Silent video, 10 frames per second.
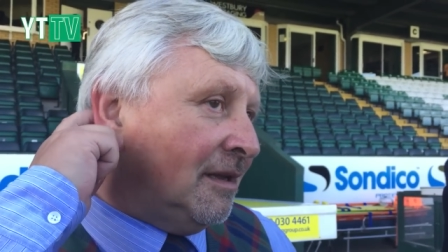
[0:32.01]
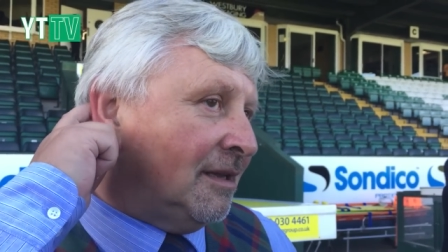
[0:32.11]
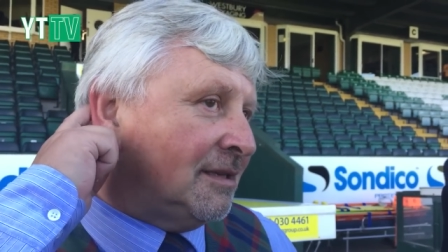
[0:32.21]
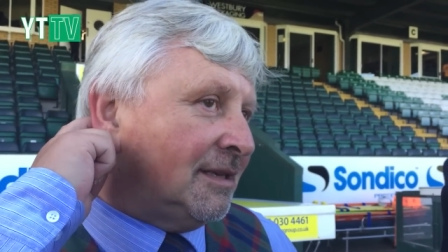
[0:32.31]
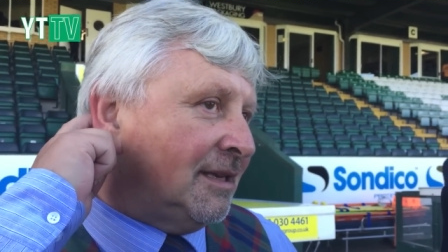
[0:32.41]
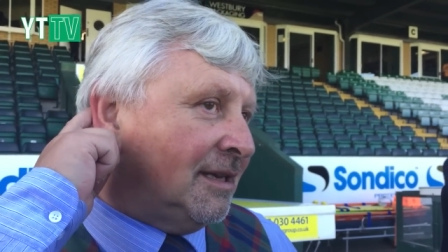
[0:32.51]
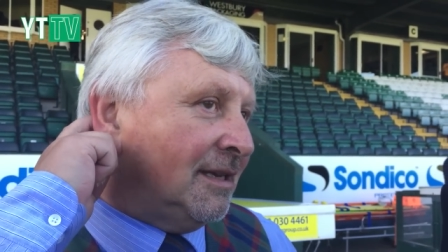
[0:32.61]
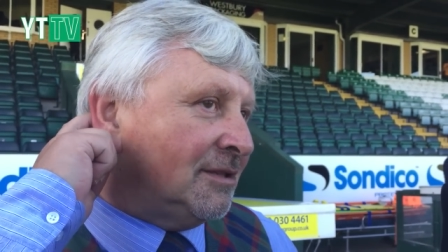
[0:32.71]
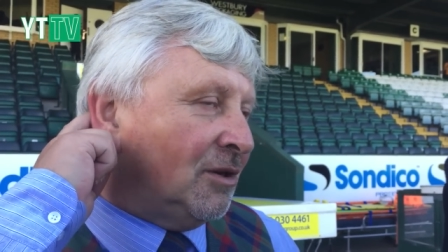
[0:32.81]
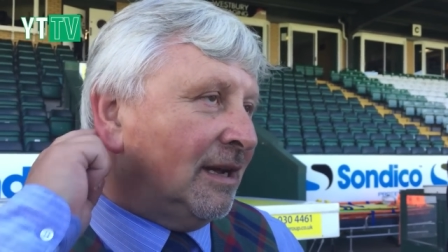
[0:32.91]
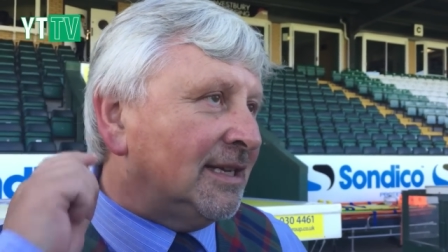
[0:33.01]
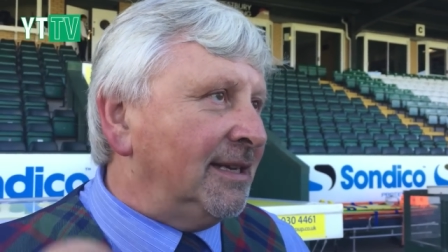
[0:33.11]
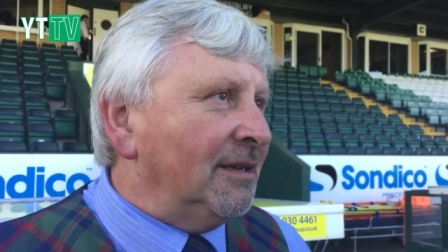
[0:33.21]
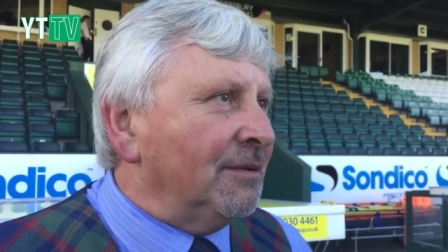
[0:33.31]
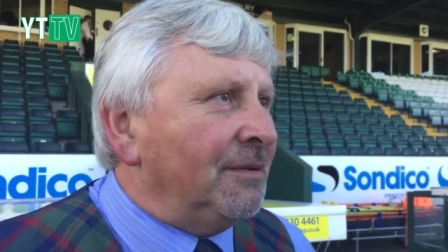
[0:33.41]
It, it uh, is not
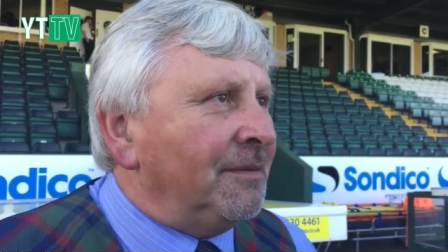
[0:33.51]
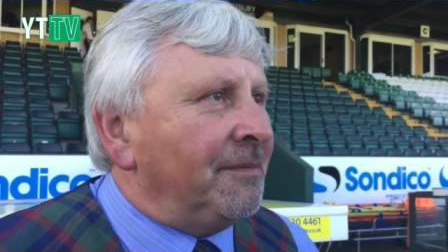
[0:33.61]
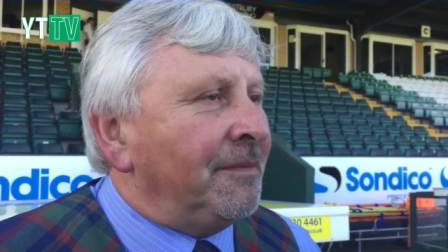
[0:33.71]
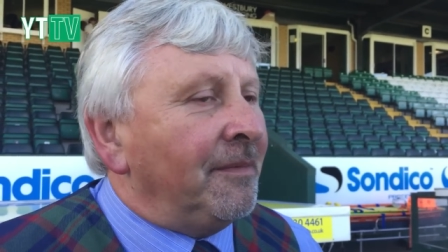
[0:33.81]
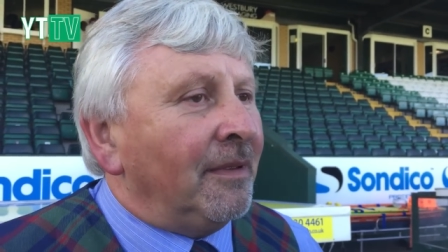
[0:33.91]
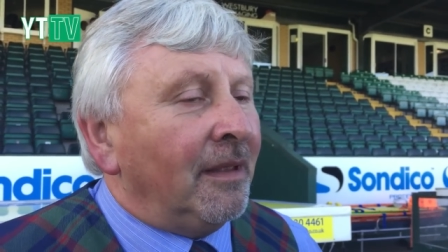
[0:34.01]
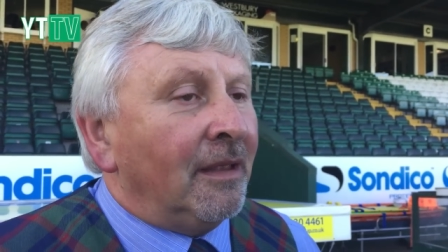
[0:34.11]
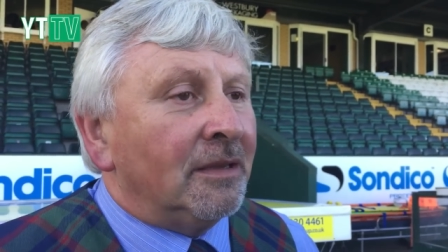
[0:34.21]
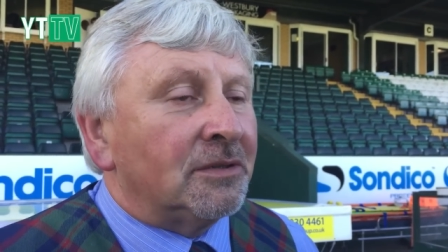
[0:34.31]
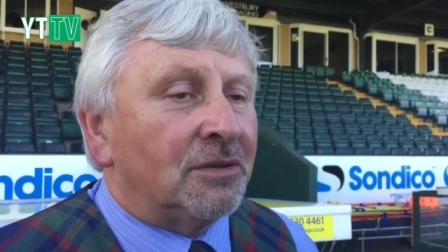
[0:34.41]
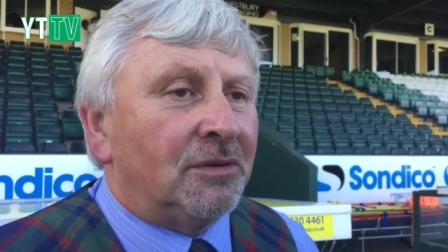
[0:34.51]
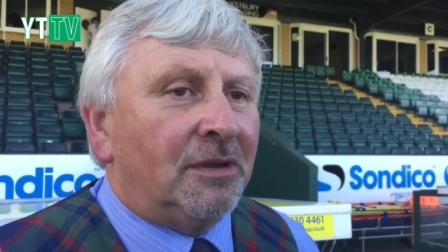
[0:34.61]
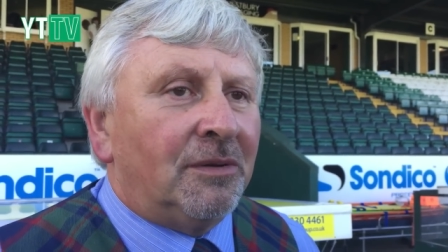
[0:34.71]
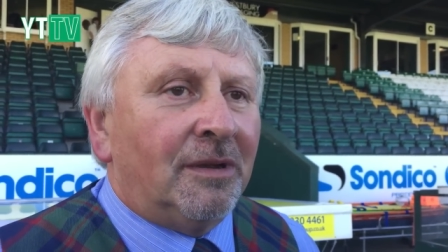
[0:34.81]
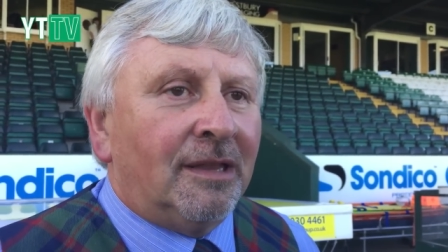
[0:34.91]
ideal. So,
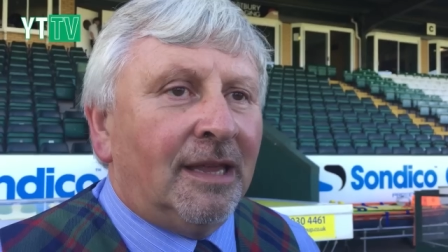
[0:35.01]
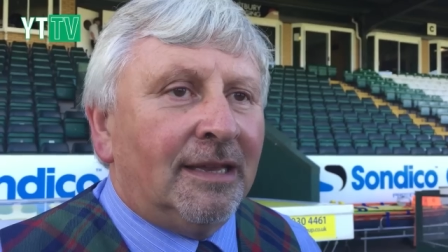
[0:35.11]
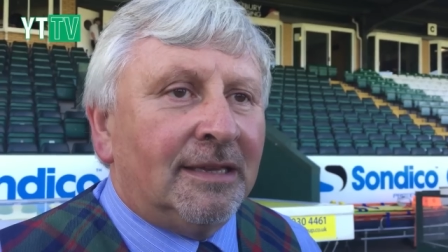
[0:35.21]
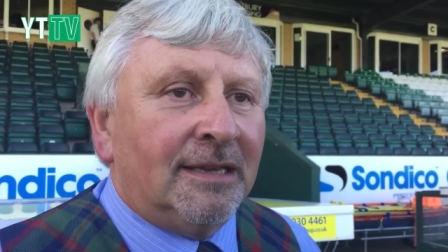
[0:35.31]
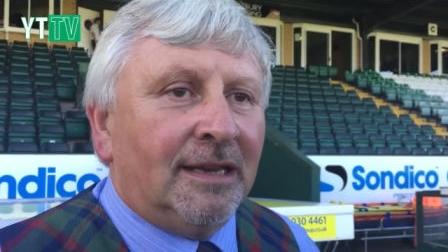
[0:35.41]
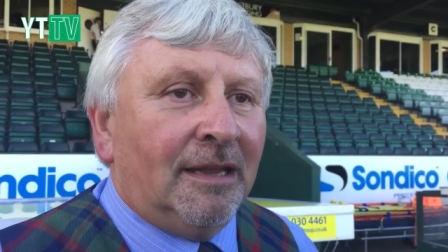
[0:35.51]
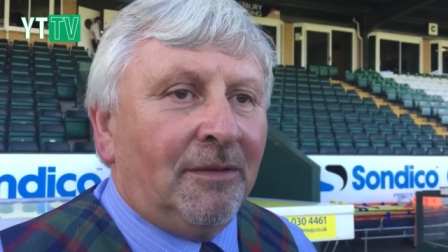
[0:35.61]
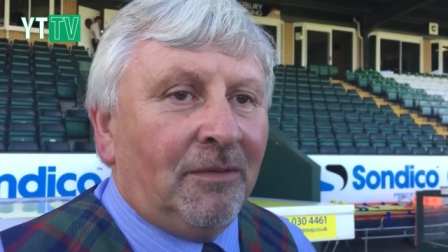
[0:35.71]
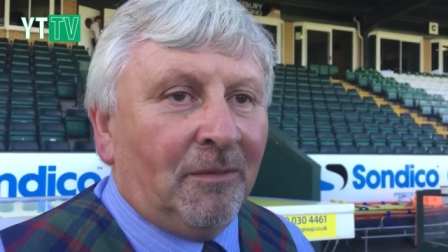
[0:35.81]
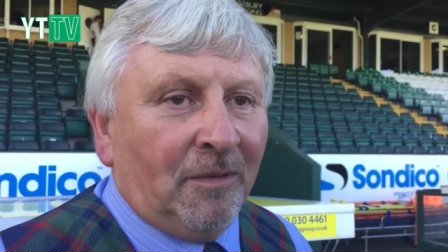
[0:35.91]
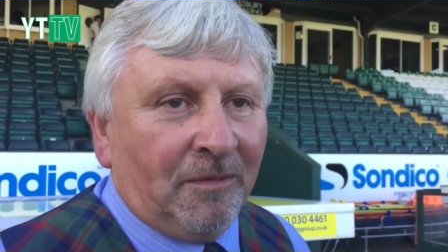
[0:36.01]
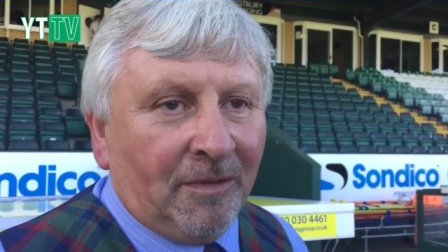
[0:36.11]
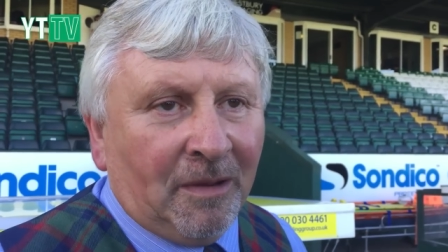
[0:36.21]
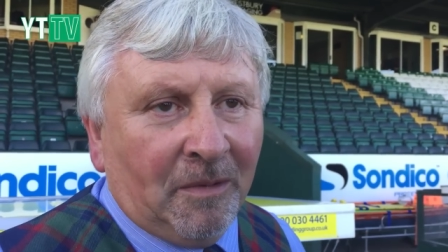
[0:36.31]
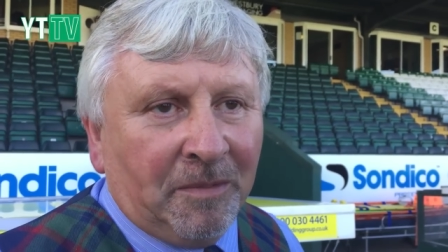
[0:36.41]
you know, in the end of the day,
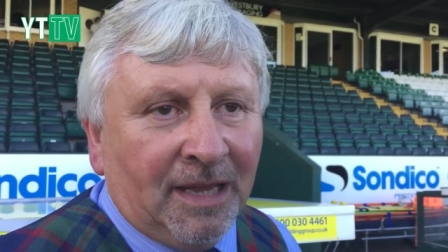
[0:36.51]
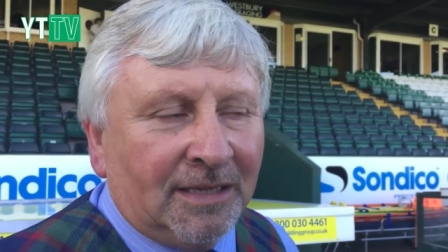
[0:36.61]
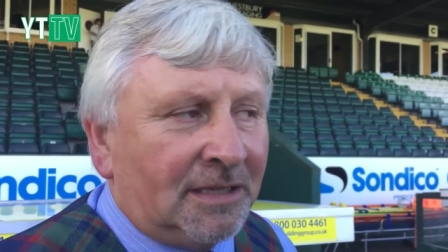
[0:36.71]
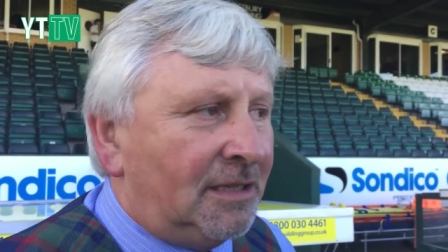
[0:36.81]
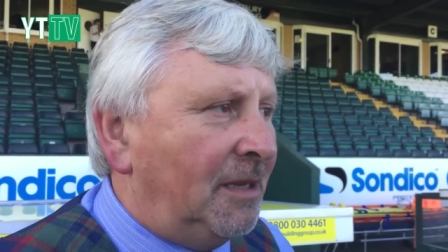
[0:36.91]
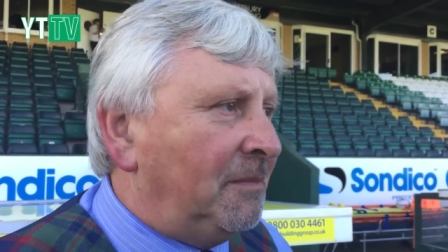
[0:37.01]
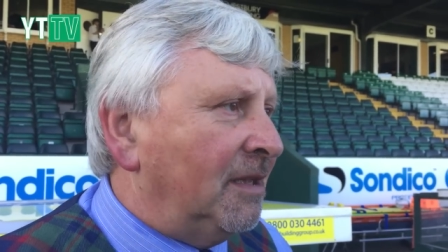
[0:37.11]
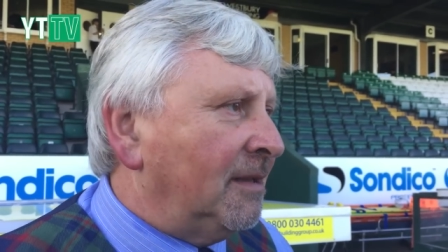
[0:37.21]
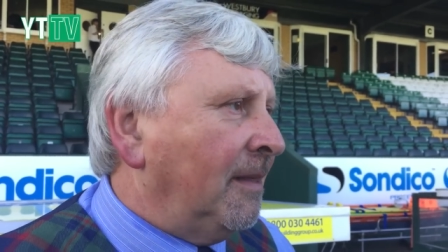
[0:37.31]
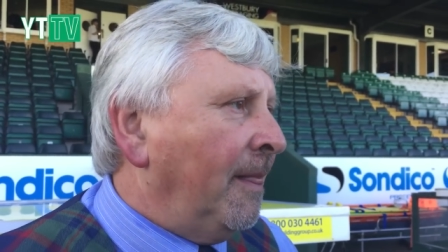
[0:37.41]
we've come up against a team that,